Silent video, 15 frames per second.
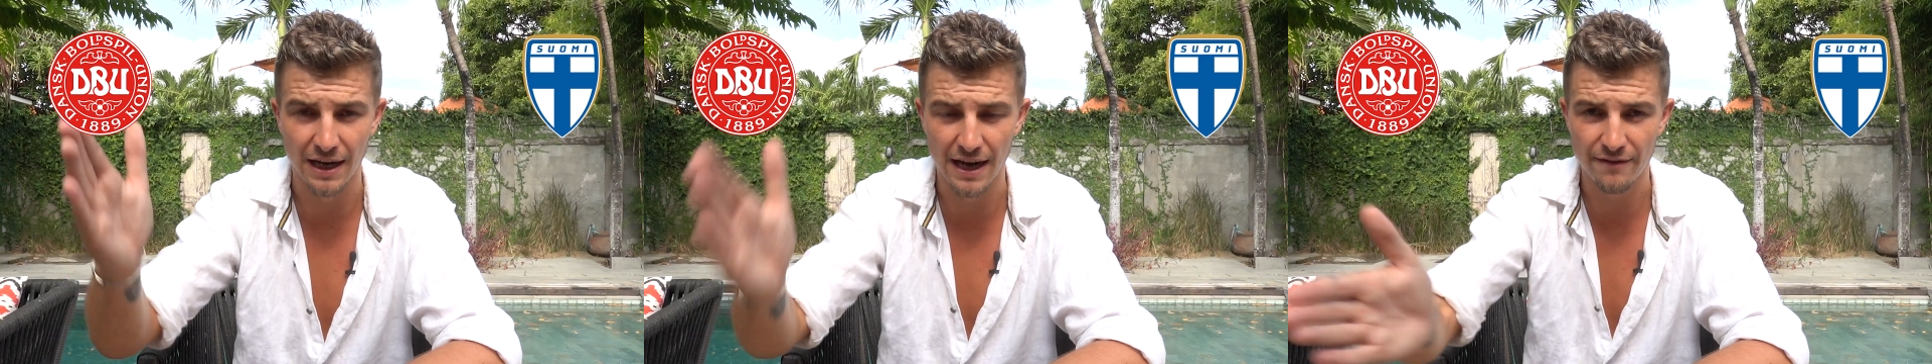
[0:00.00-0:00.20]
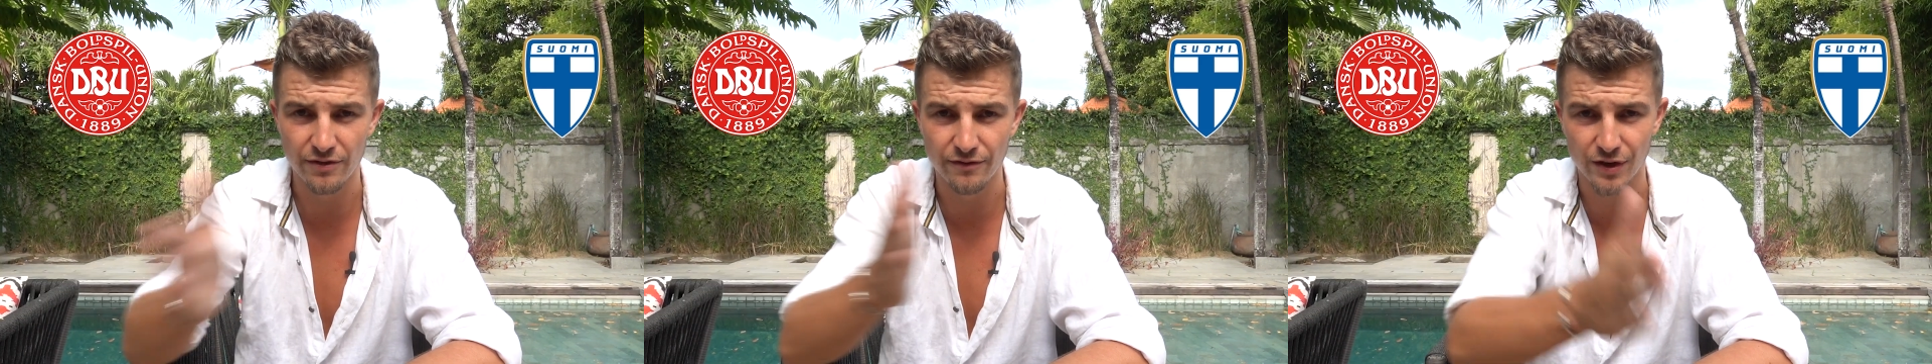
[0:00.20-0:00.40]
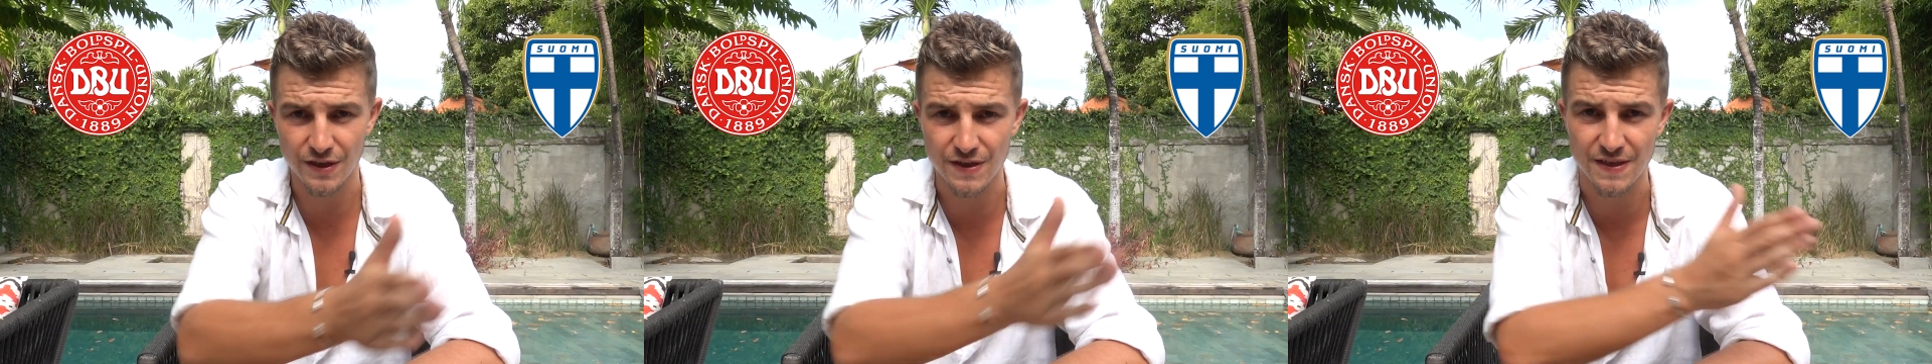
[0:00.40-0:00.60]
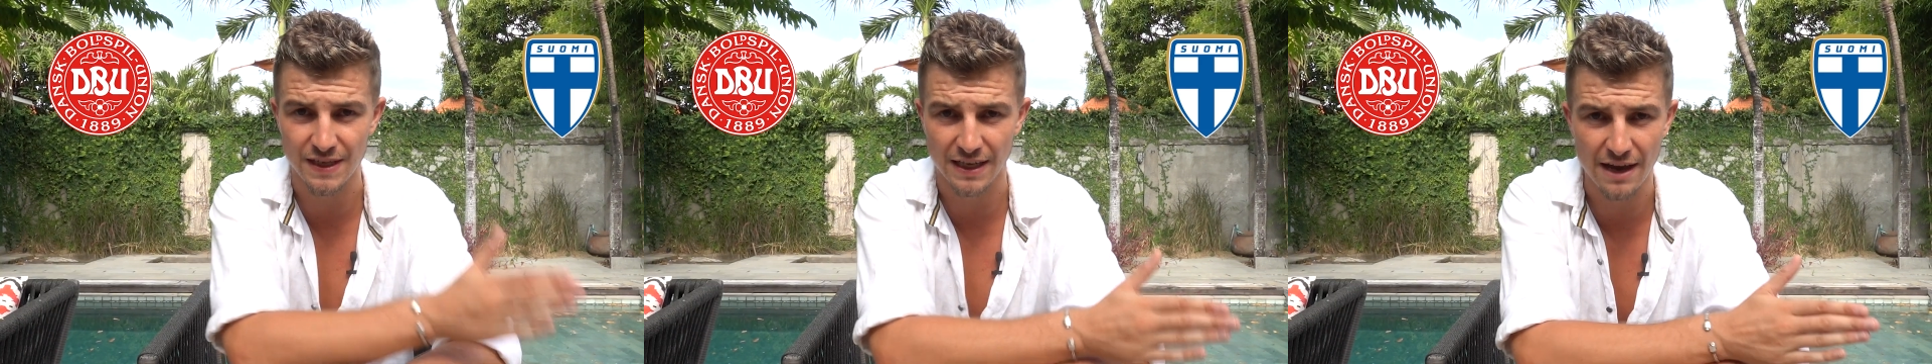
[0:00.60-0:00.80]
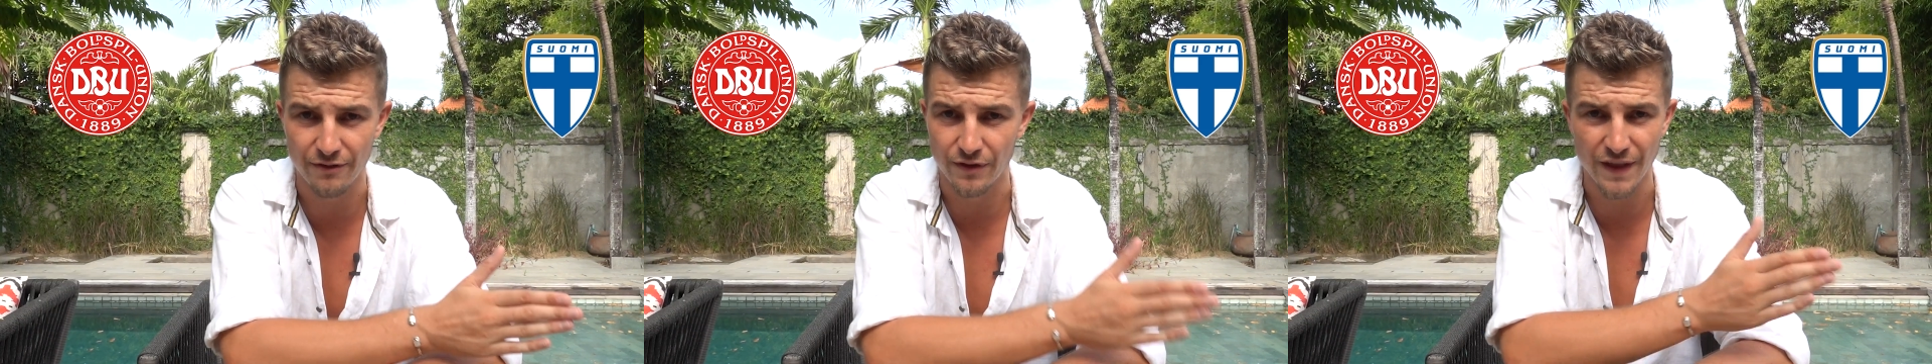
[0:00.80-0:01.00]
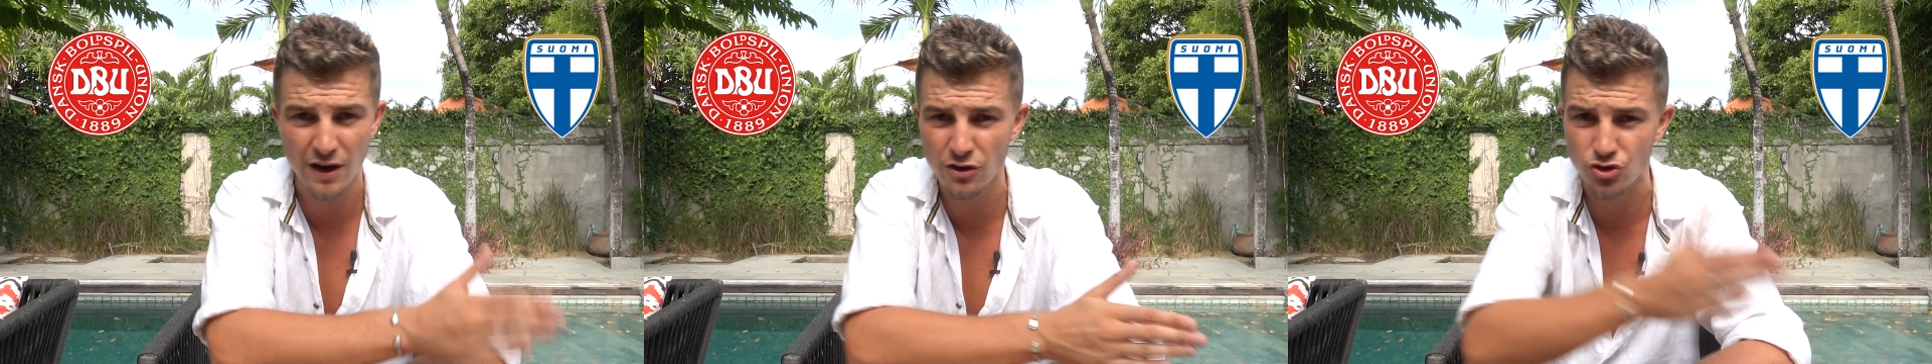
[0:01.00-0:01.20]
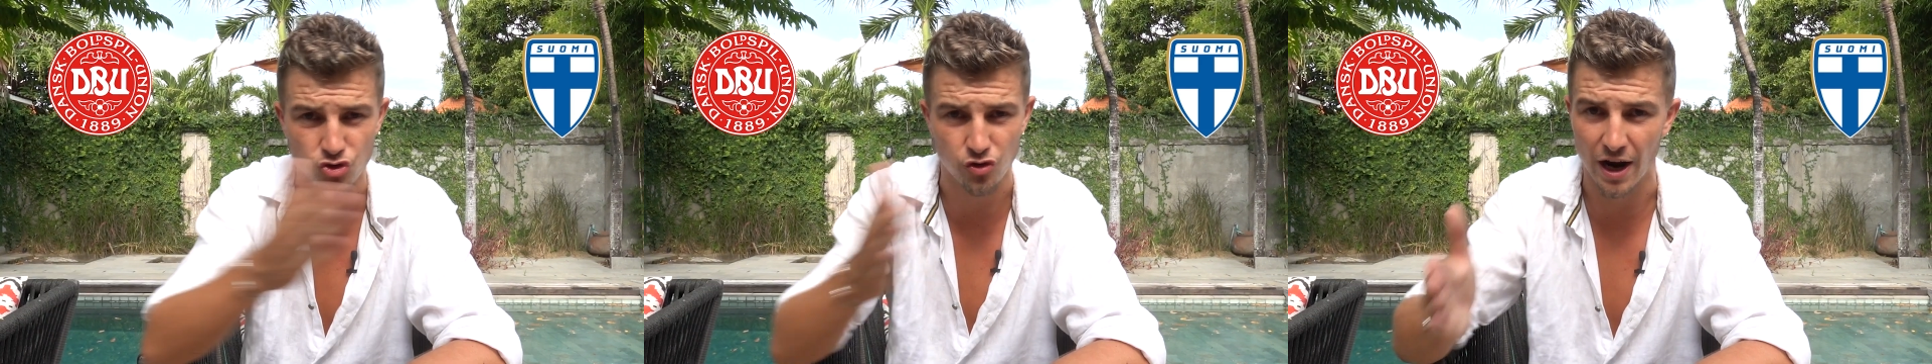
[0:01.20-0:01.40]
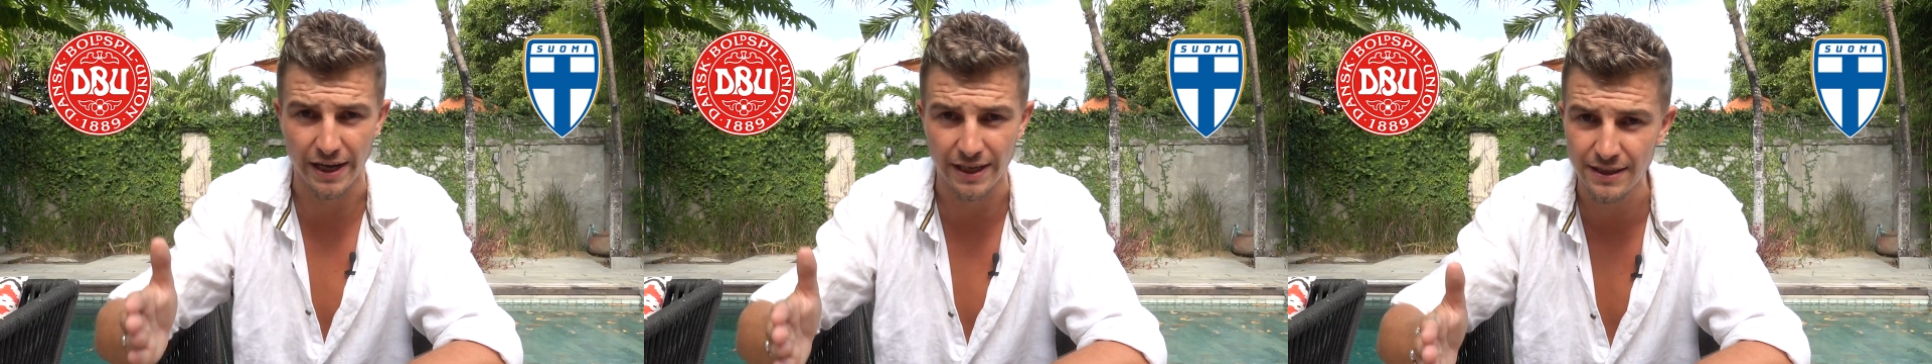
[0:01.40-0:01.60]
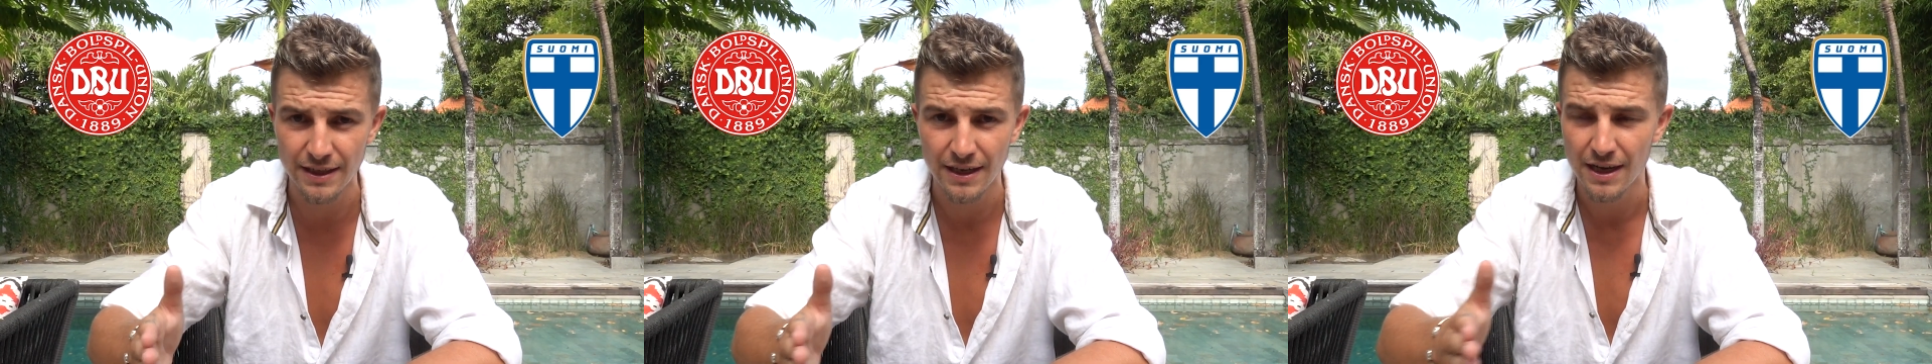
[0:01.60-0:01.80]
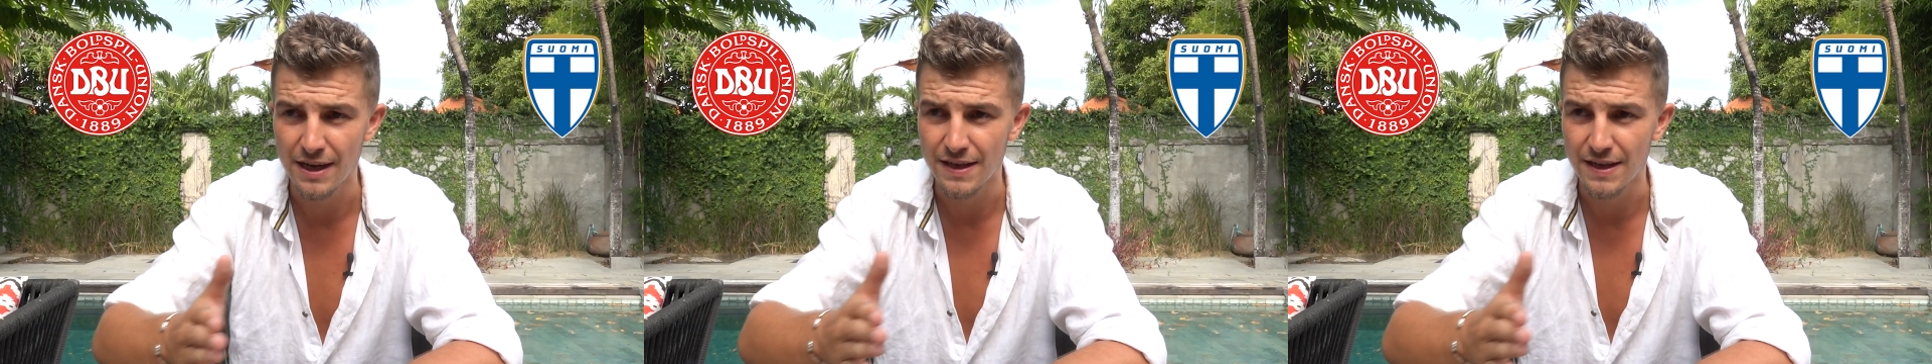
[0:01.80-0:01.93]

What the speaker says: 11 versus 11. They're not trained